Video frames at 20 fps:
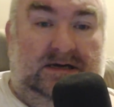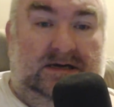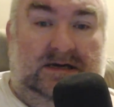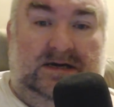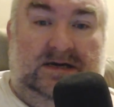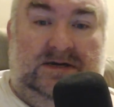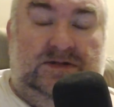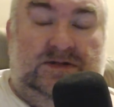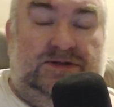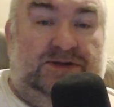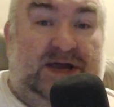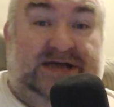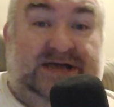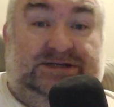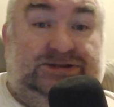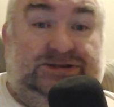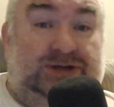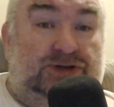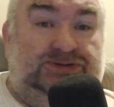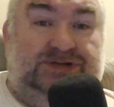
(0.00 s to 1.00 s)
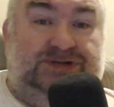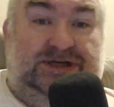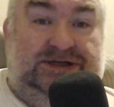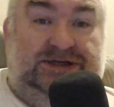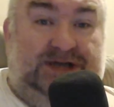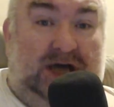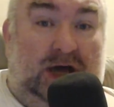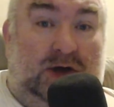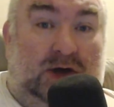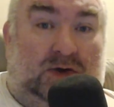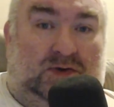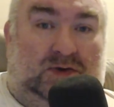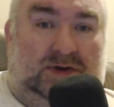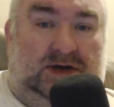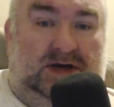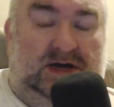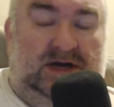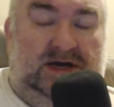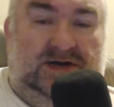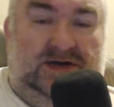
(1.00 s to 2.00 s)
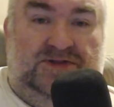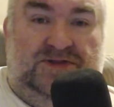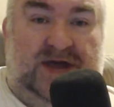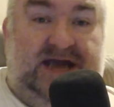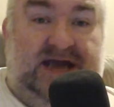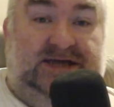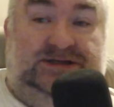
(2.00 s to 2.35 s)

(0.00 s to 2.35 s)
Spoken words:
They chose Godot. They